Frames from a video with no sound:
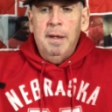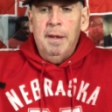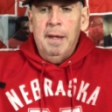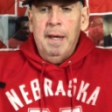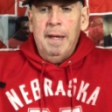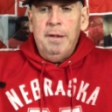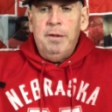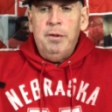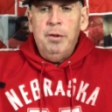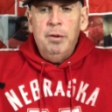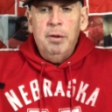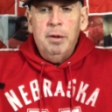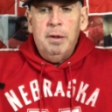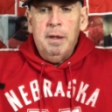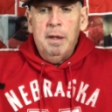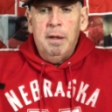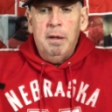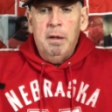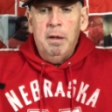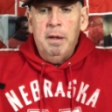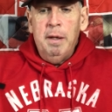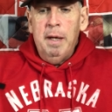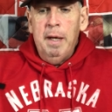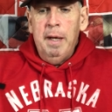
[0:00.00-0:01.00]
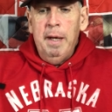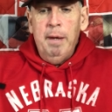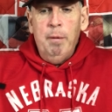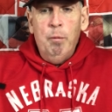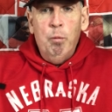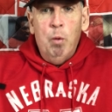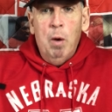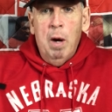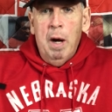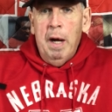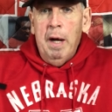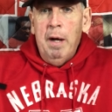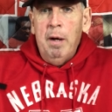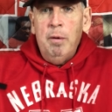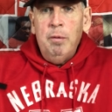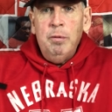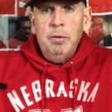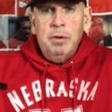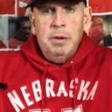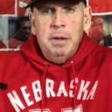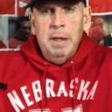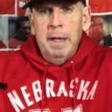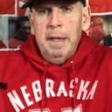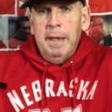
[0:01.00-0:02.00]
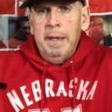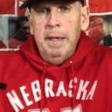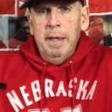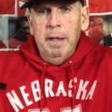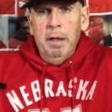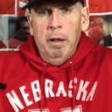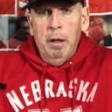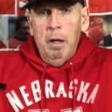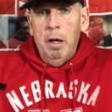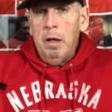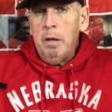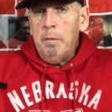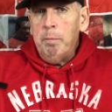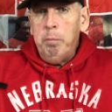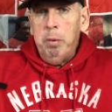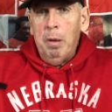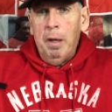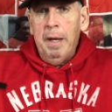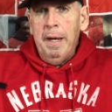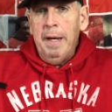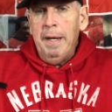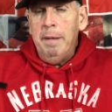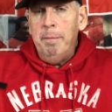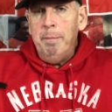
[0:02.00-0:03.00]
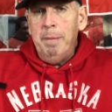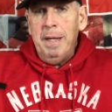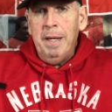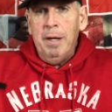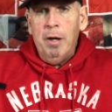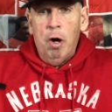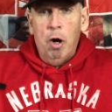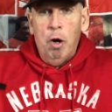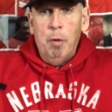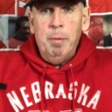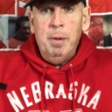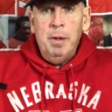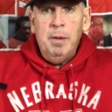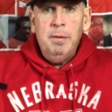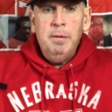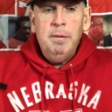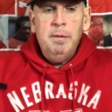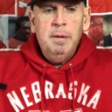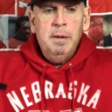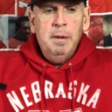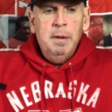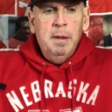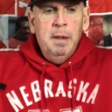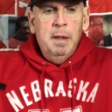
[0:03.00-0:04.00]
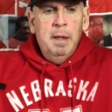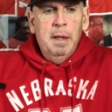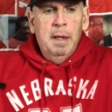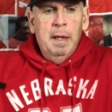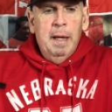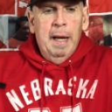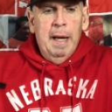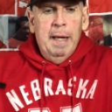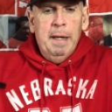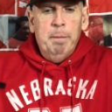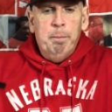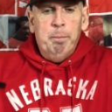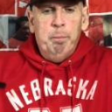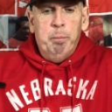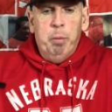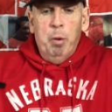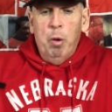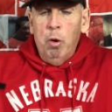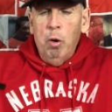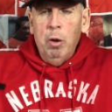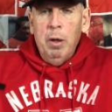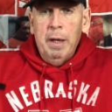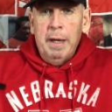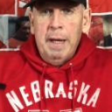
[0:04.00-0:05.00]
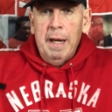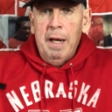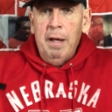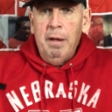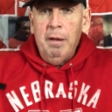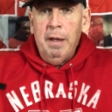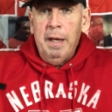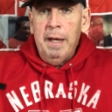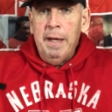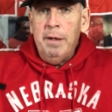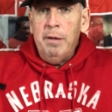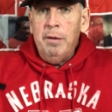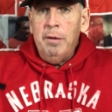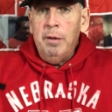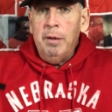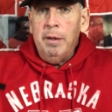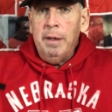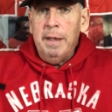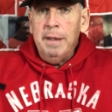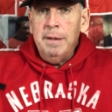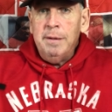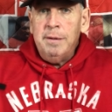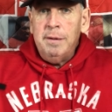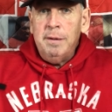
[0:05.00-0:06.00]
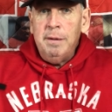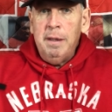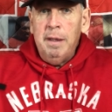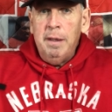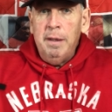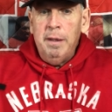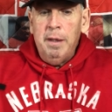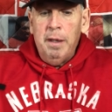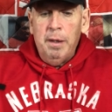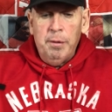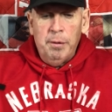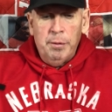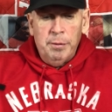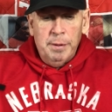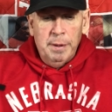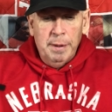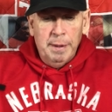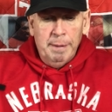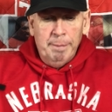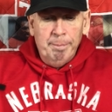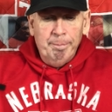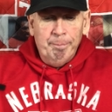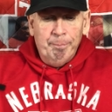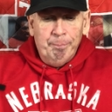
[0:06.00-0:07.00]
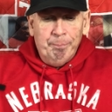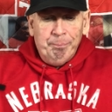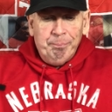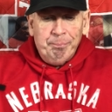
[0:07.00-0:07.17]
They took on a wild second luck play to beat Auburn, had to pull it out later against another team.